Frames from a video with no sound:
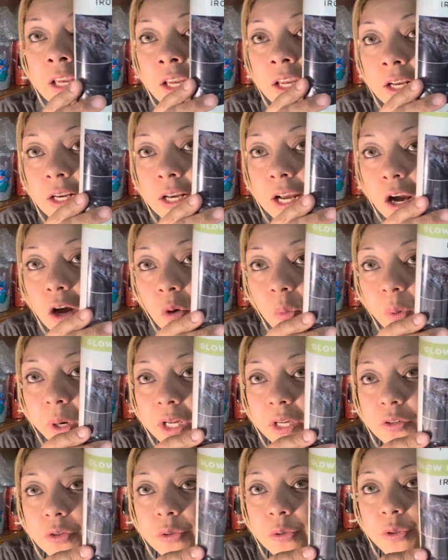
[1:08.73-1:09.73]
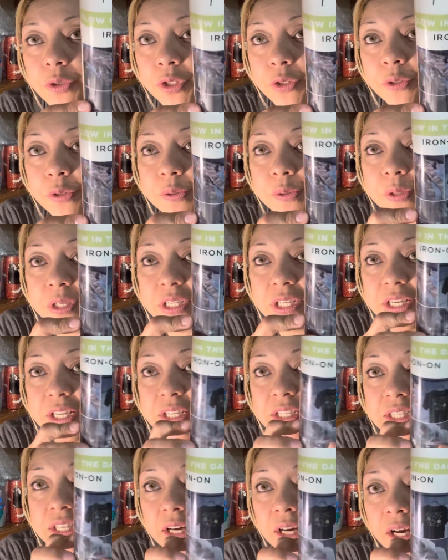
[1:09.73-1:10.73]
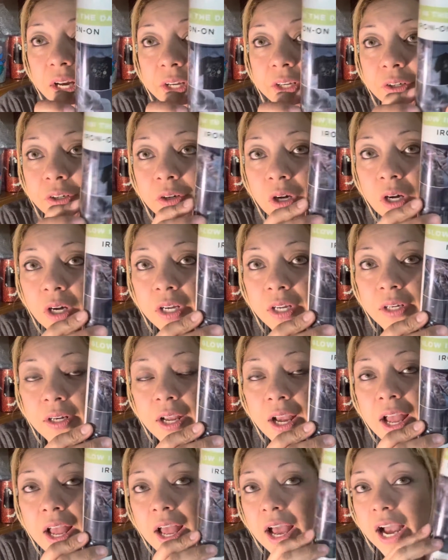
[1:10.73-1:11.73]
Now, what I do use is the iron on.